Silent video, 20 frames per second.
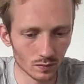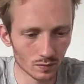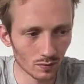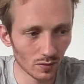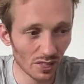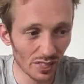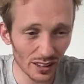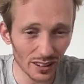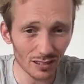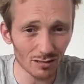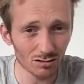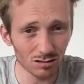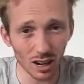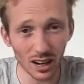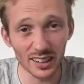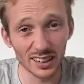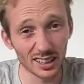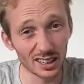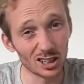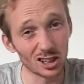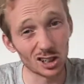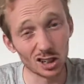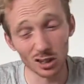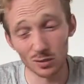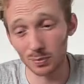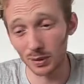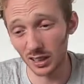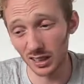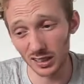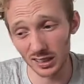this right here could
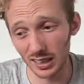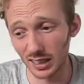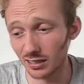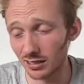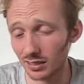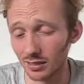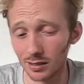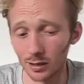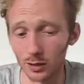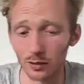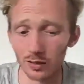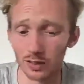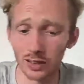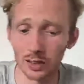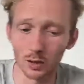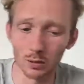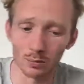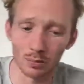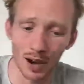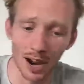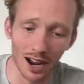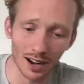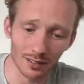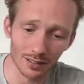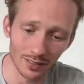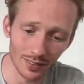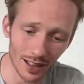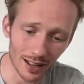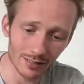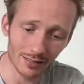be a decent Silver Needle box,
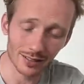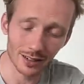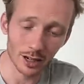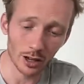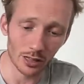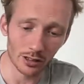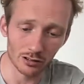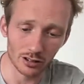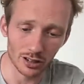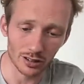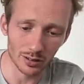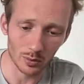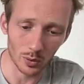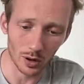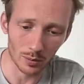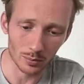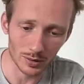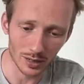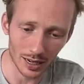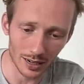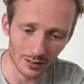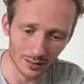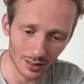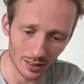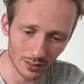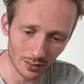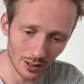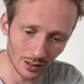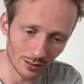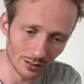and that's the other reason why I'm
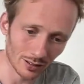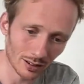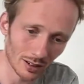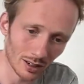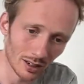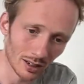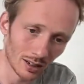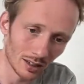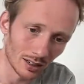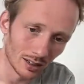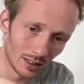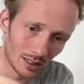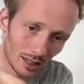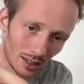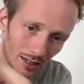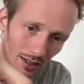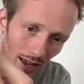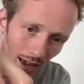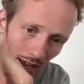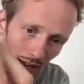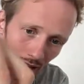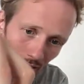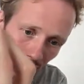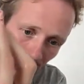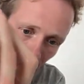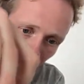tasting this today.